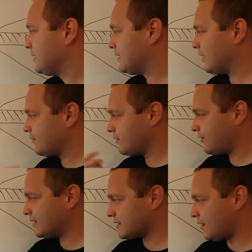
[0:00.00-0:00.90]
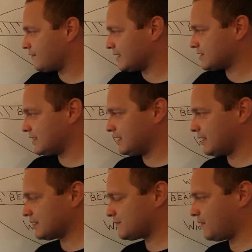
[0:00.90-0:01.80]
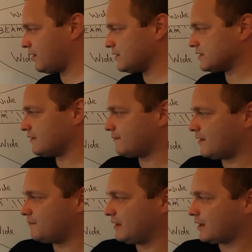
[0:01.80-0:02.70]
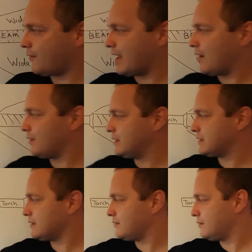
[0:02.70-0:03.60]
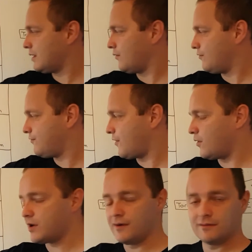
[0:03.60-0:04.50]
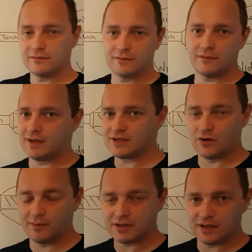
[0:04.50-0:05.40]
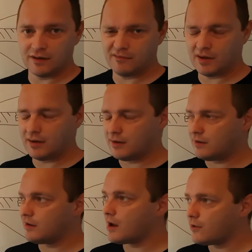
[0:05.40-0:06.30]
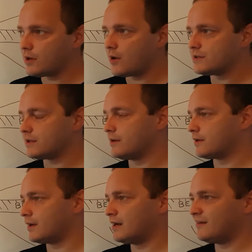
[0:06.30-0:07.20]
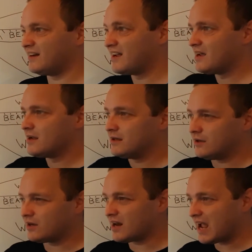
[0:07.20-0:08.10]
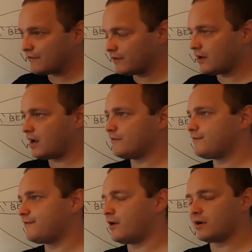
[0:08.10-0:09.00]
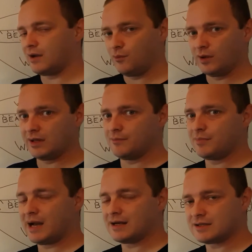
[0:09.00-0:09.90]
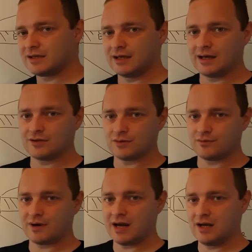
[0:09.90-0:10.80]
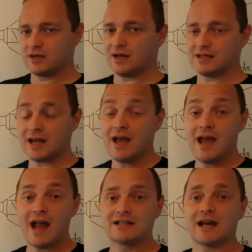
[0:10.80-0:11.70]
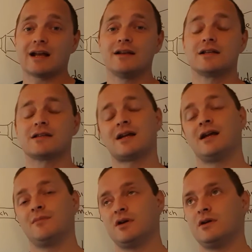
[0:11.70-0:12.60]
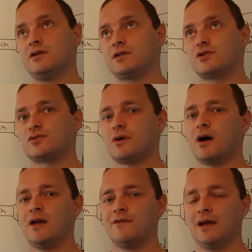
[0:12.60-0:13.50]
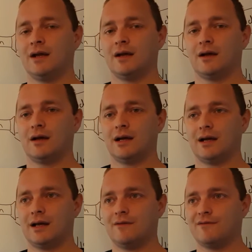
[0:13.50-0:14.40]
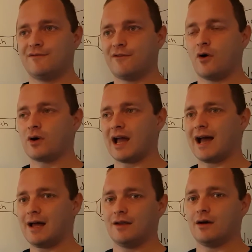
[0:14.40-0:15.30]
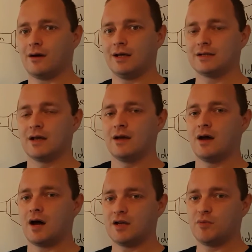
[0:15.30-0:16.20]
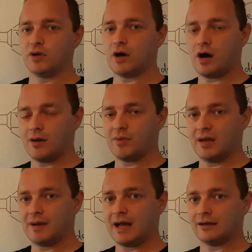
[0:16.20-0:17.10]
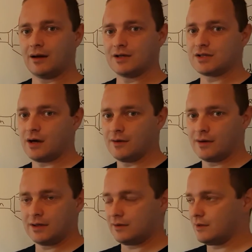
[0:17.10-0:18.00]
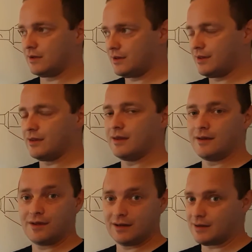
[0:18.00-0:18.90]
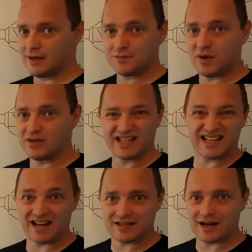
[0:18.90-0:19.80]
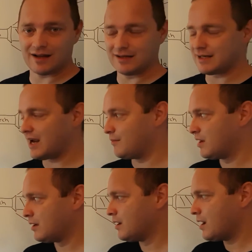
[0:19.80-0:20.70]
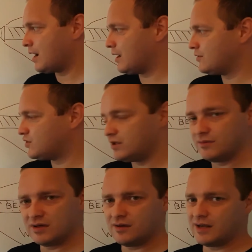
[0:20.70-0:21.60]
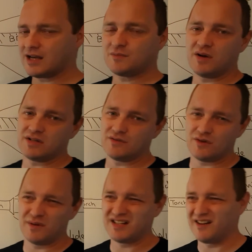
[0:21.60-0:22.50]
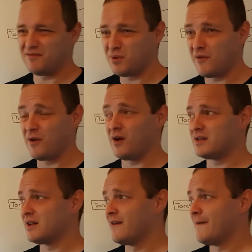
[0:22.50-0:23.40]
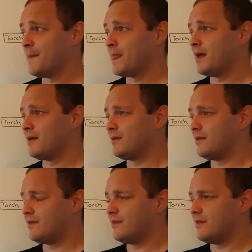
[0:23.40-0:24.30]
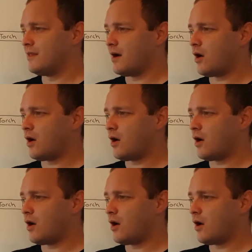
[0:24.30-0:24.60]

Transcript: Now the other things that I've actually experienced if I've been going out is you know, fog, that's almost a, a no-no to a degree. You can have light fog, it will impact the actual range. It is exactly the same as driving in fog at night and you put your high beam headlights on, the, the experience is exactly the same and you, the experience is rubbish. And if perfectly honest, the